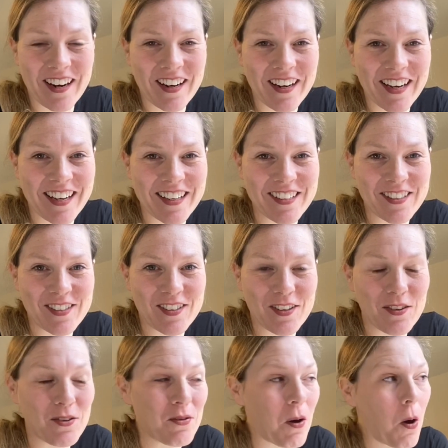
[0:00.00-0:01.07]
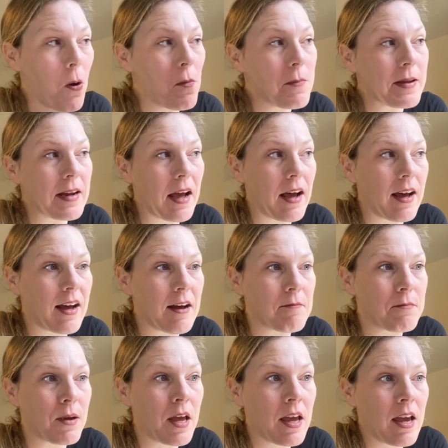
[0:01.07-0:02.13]
is to open
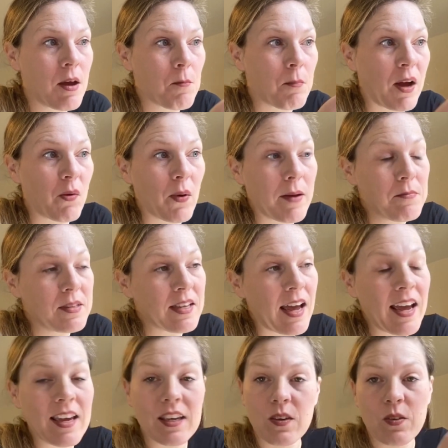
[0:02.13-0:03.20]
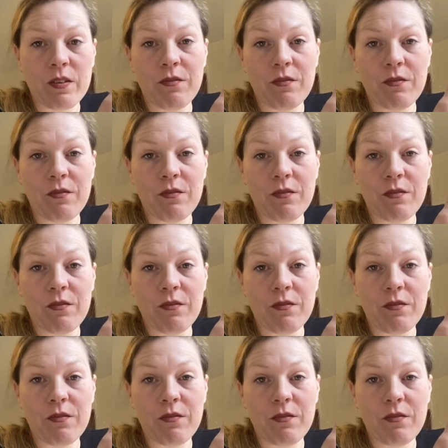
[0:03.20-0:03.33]
up my website. You can